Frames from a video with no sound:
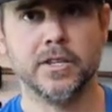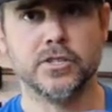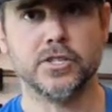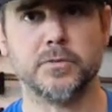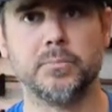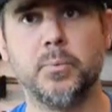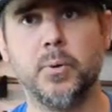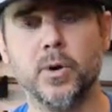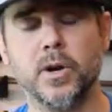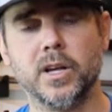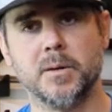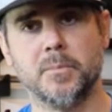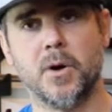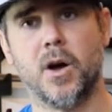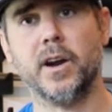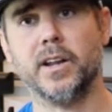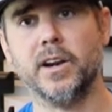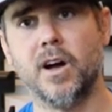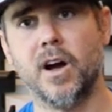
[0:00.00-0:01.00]
just putting them
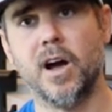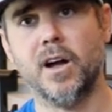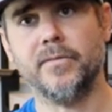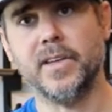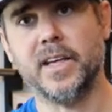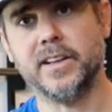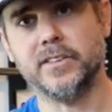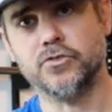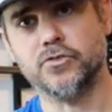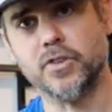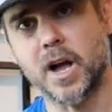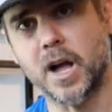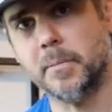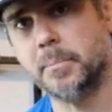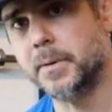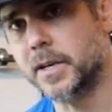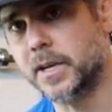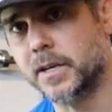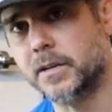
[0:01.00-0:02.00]
on and off and
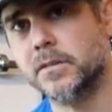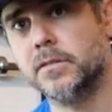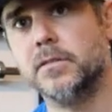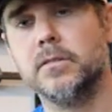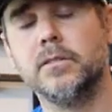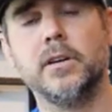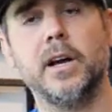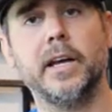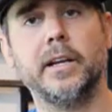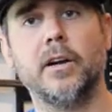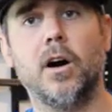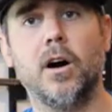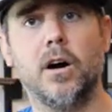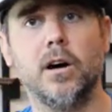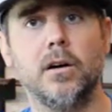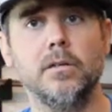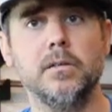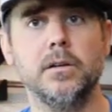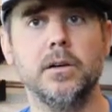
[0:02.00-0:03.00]
dropping at
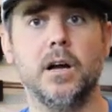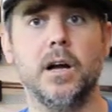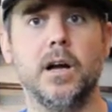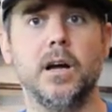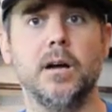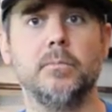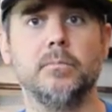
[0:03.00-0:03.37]
all